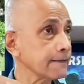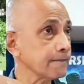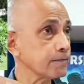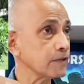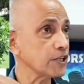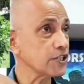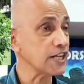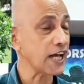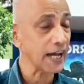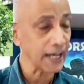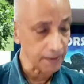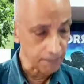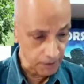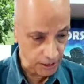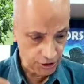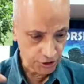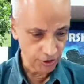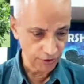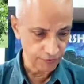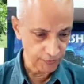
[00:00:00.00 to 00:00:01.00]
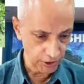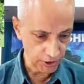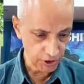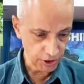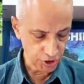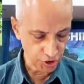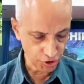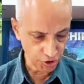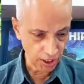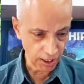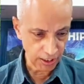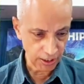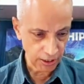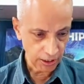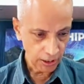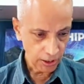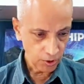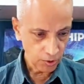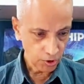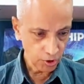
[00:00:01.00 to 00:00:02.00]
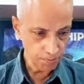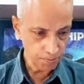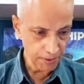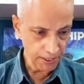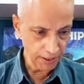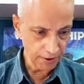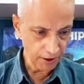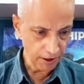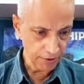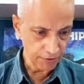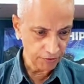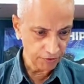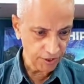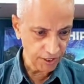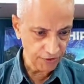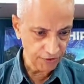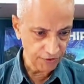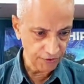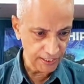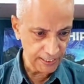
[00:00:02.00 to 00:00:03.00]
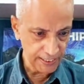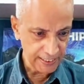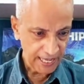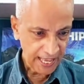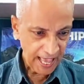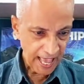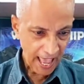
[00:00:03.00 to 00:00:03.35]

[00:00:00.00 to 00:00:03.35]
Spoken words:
The diameter of the trunk would be around 3 feet,